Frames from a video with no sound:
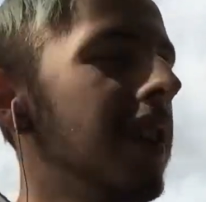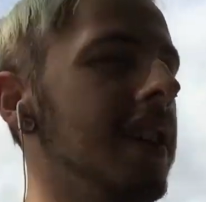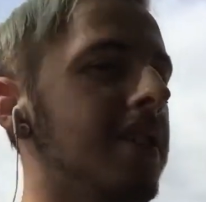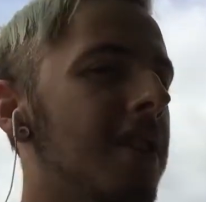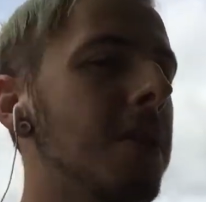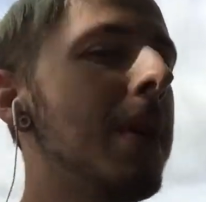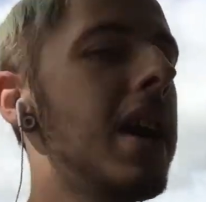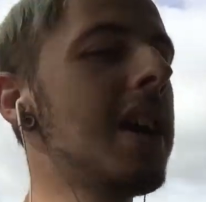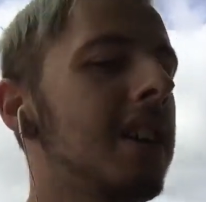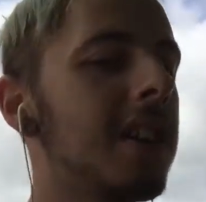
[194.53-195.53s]
It's really
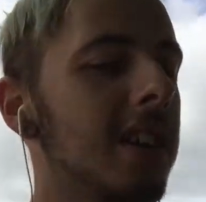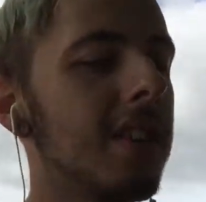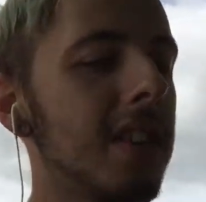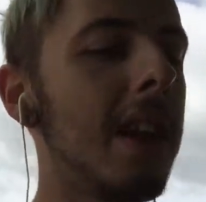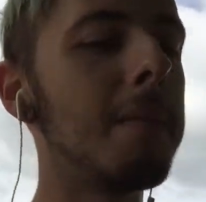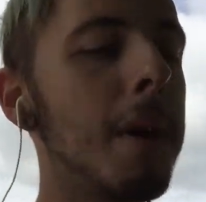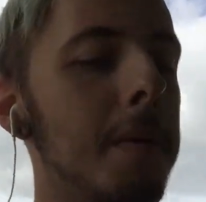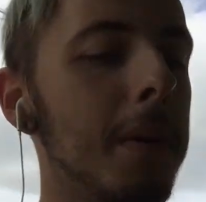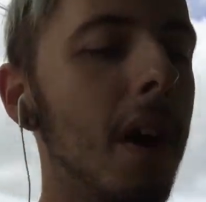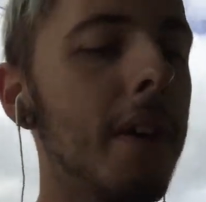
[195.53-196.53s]
weird because in that
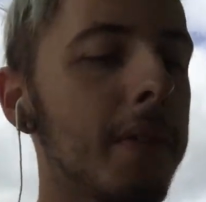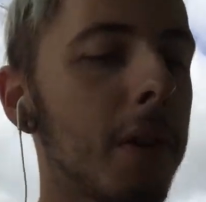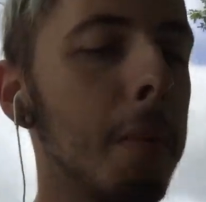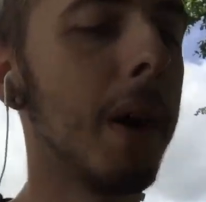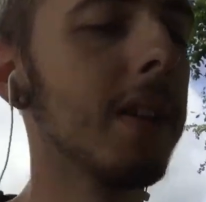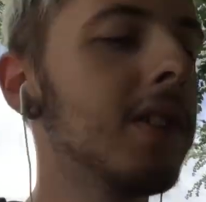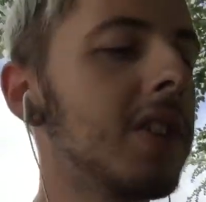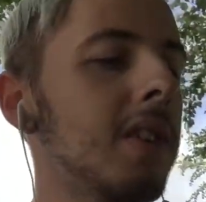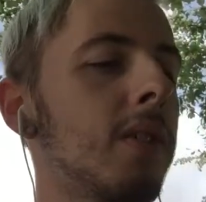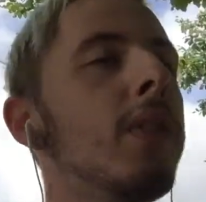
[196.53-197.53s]
moment after I got punched,
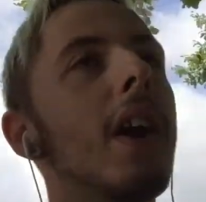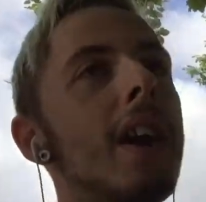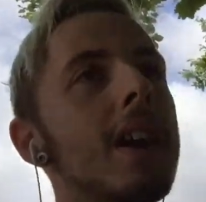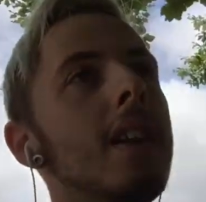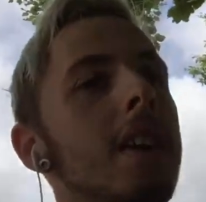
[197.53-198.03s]
I was fine.